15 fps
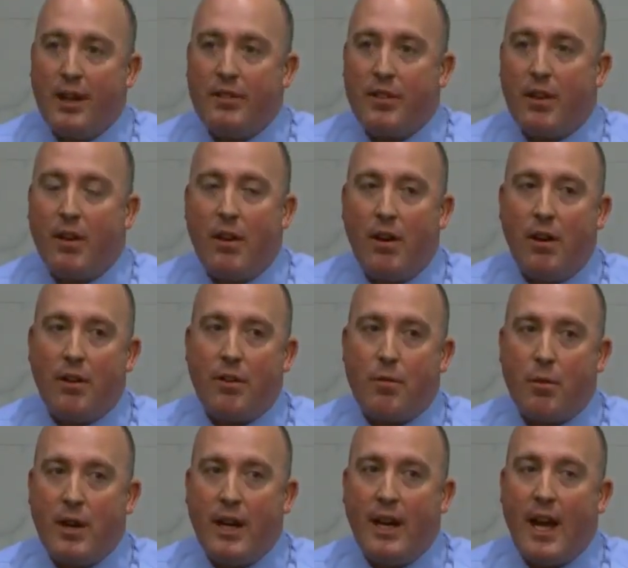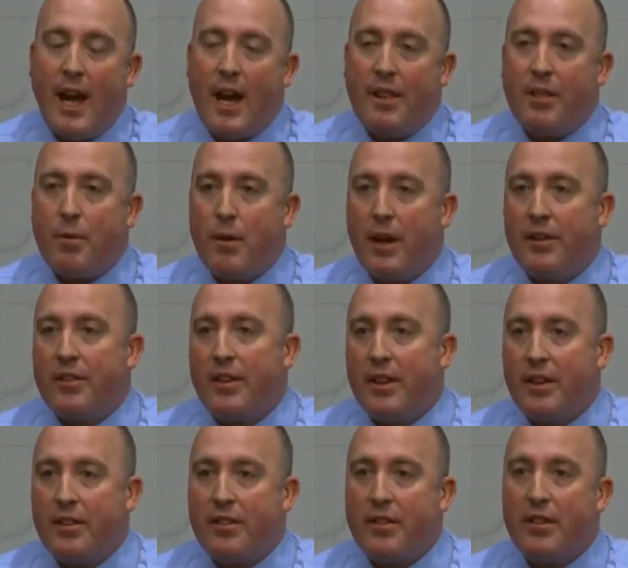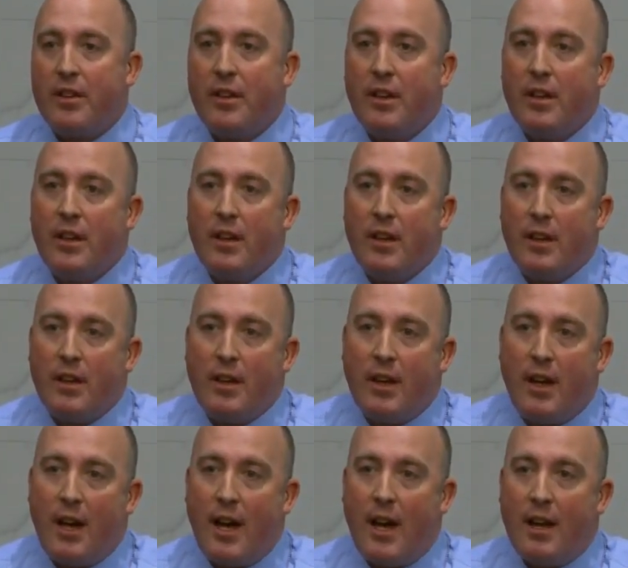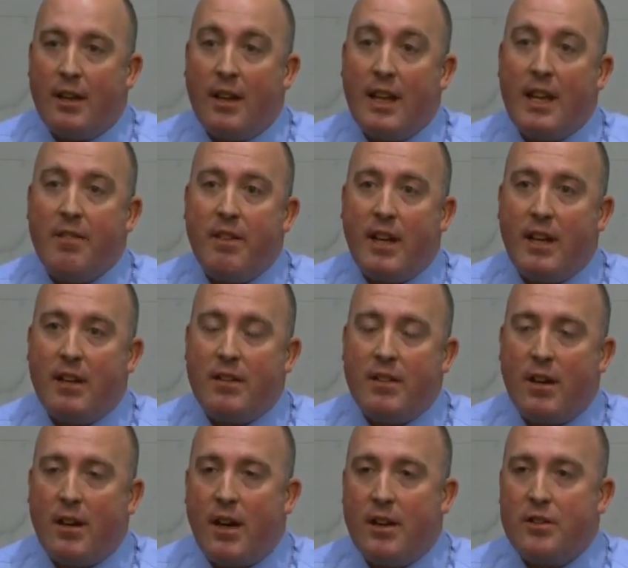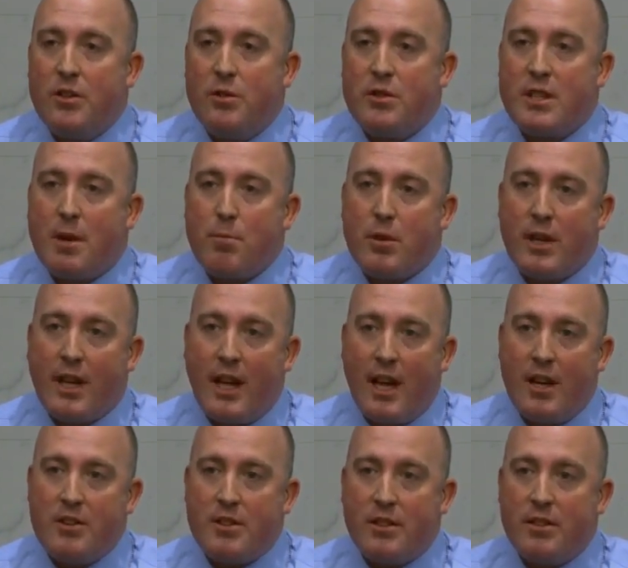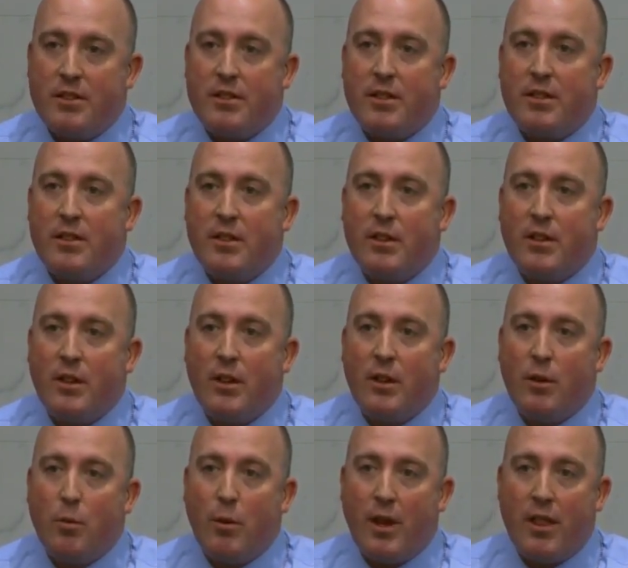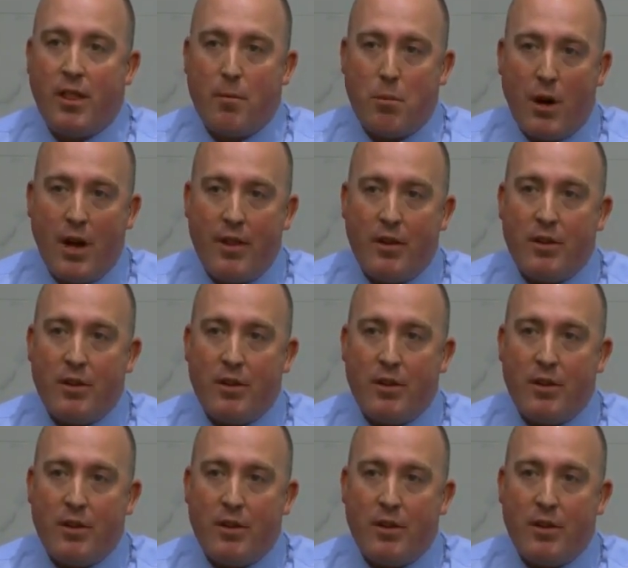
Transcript: placed all three at the residence and leaving on two separate occasions with the